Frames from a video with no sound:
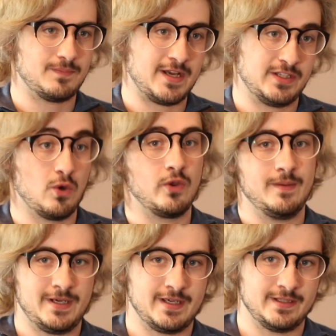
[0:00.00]
I sold
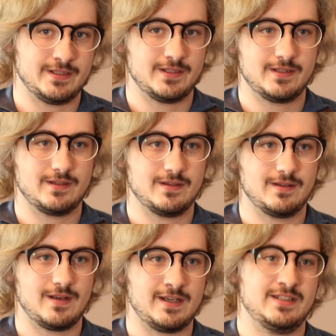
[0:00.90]
it because
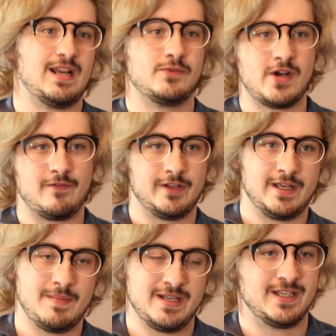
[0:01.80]
I stopped traveling
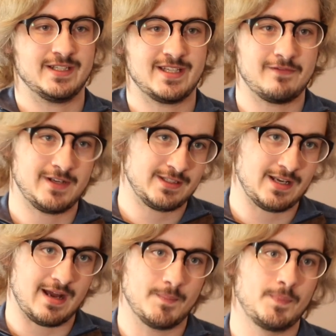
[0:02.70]
and it made sense to have a
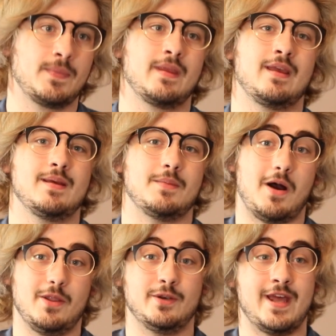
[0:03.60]
desktop. Mm-hmm.
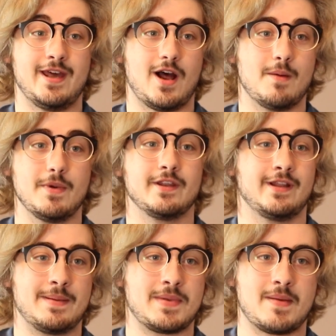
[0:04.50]
Other than that, all my other
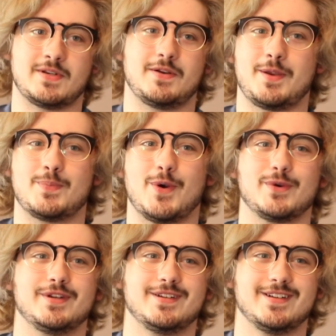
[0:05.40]
laptops are like
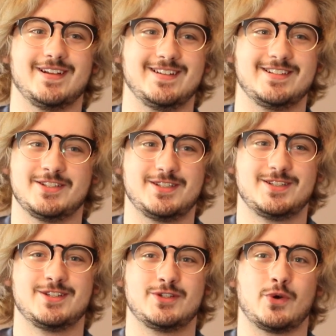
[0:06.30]
broken, like just
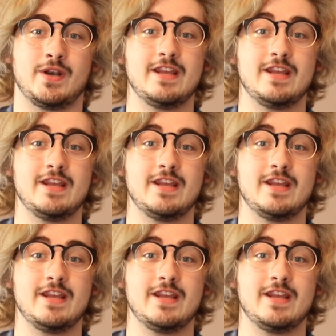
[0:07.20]
destroyed.